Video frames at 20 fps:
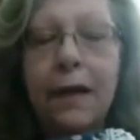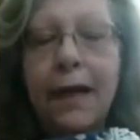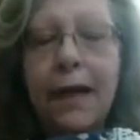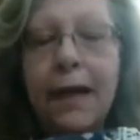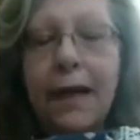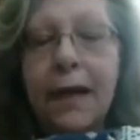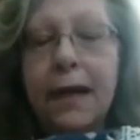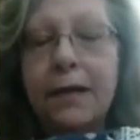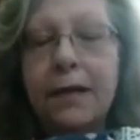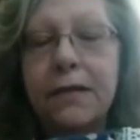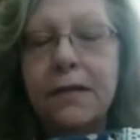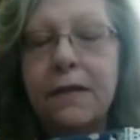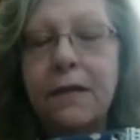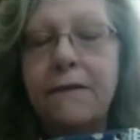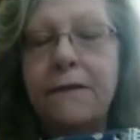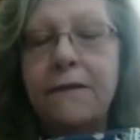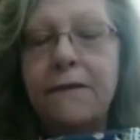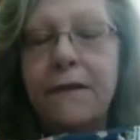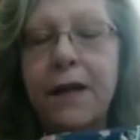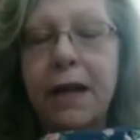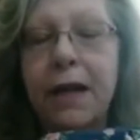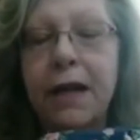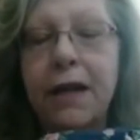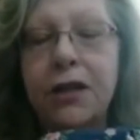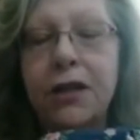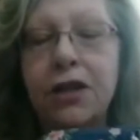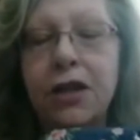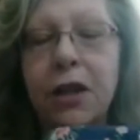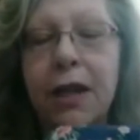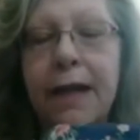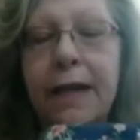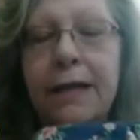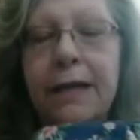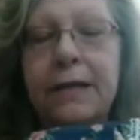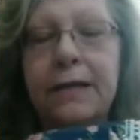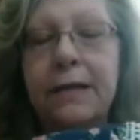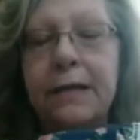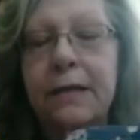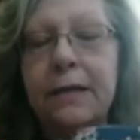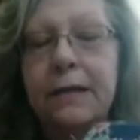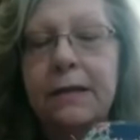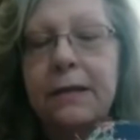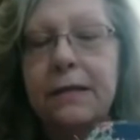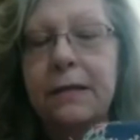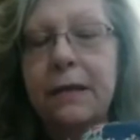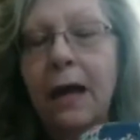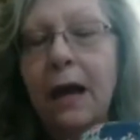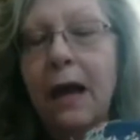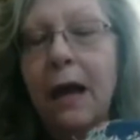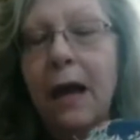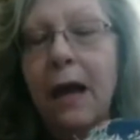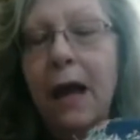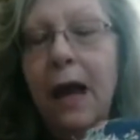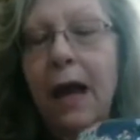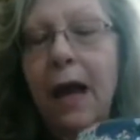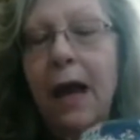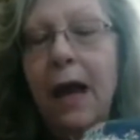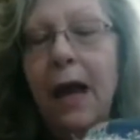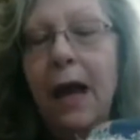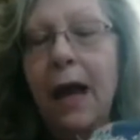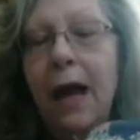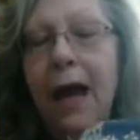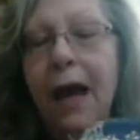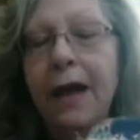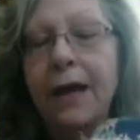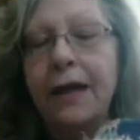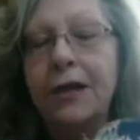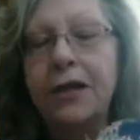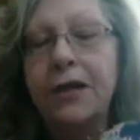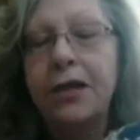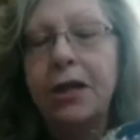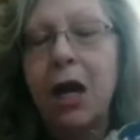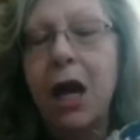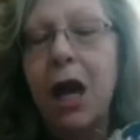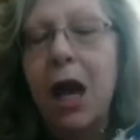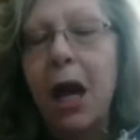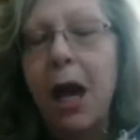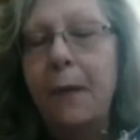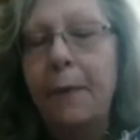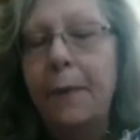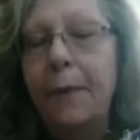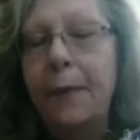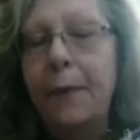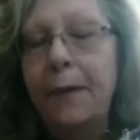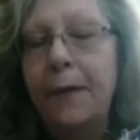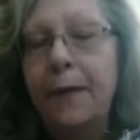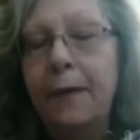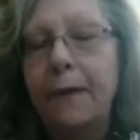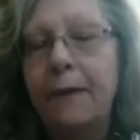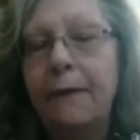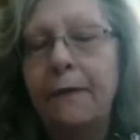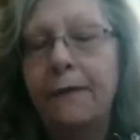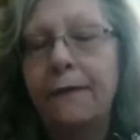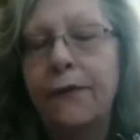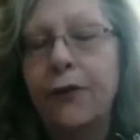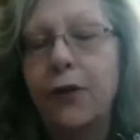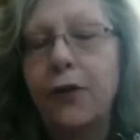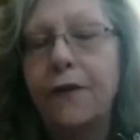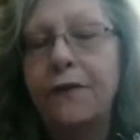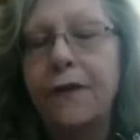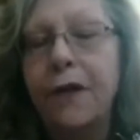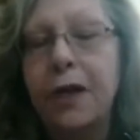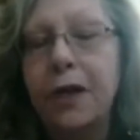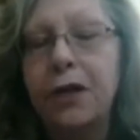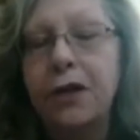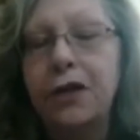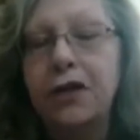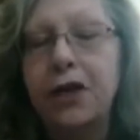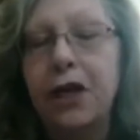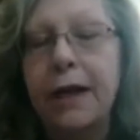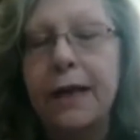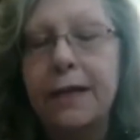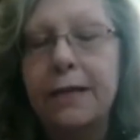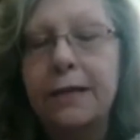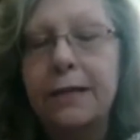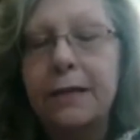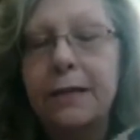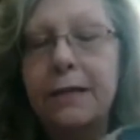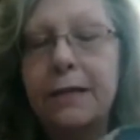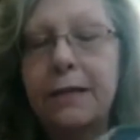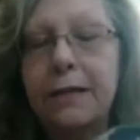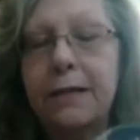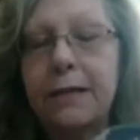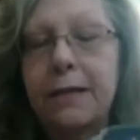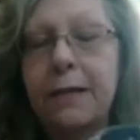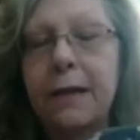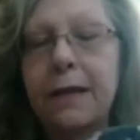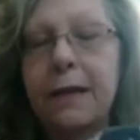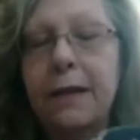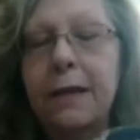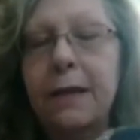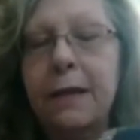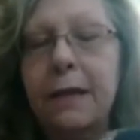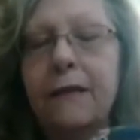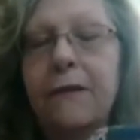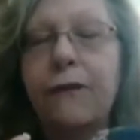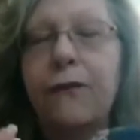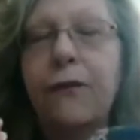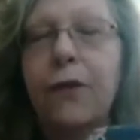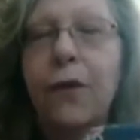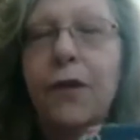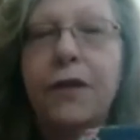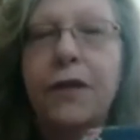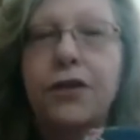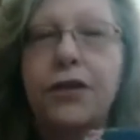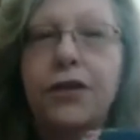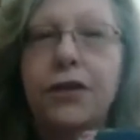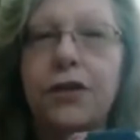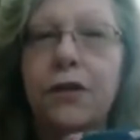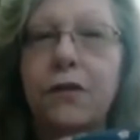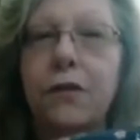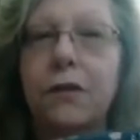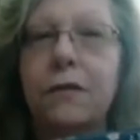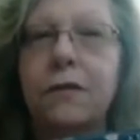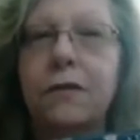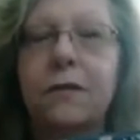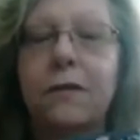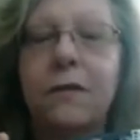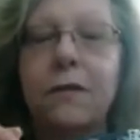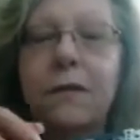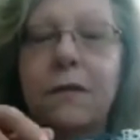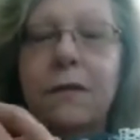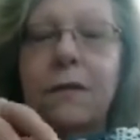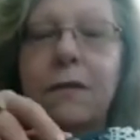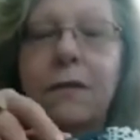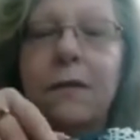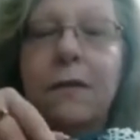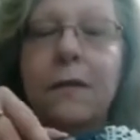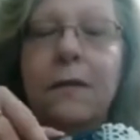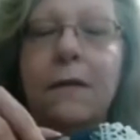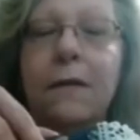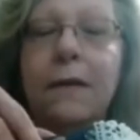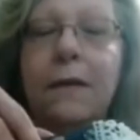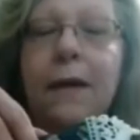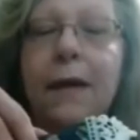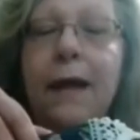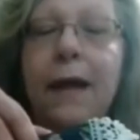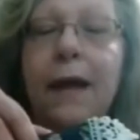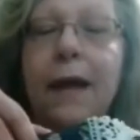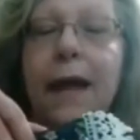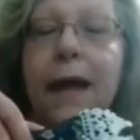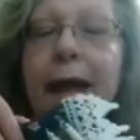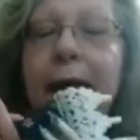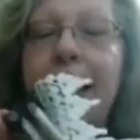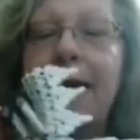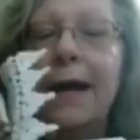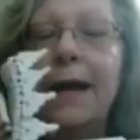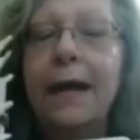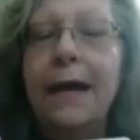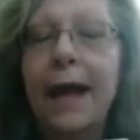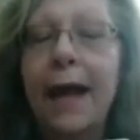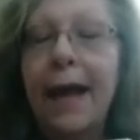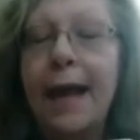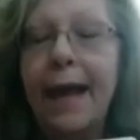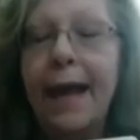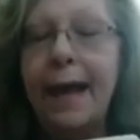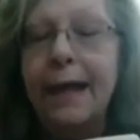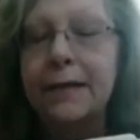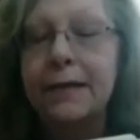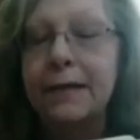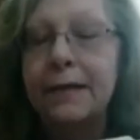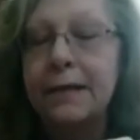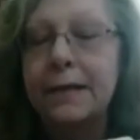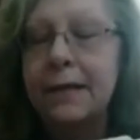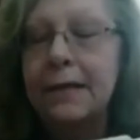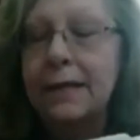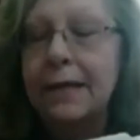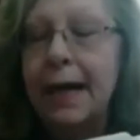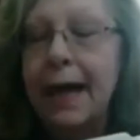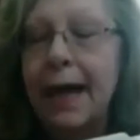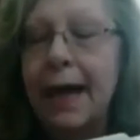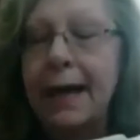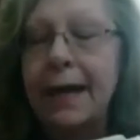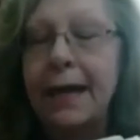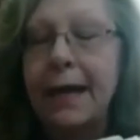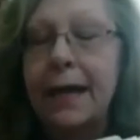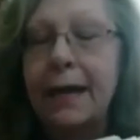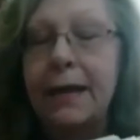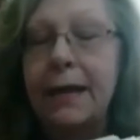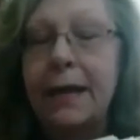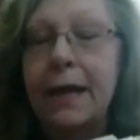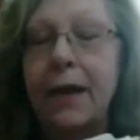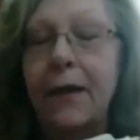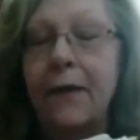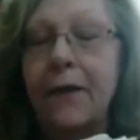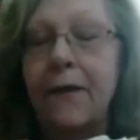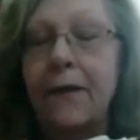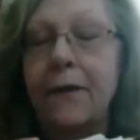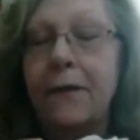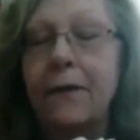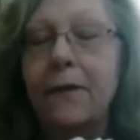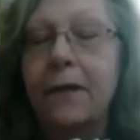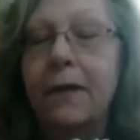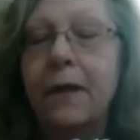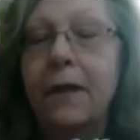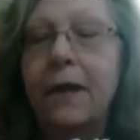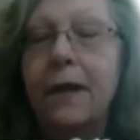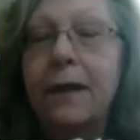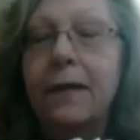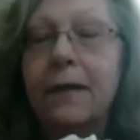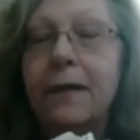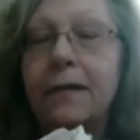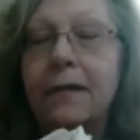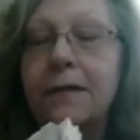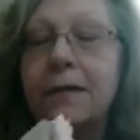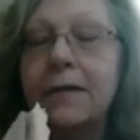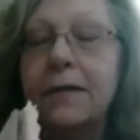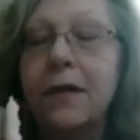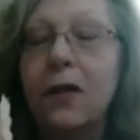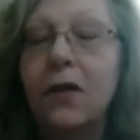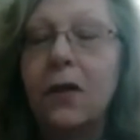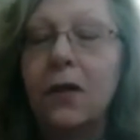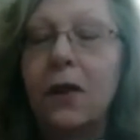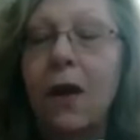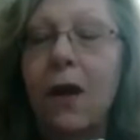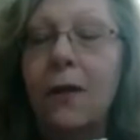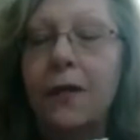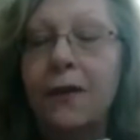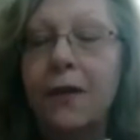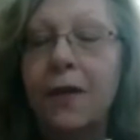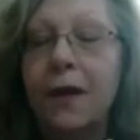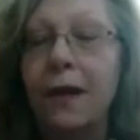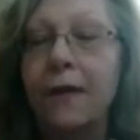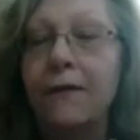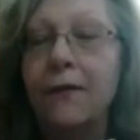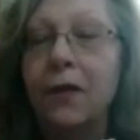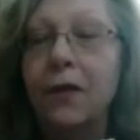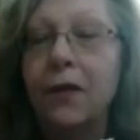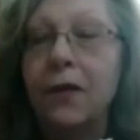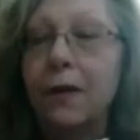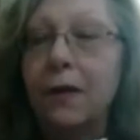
is vintage laces. I shop for vintage laces for these journals. And it has tatting in there. This is a cloth cover.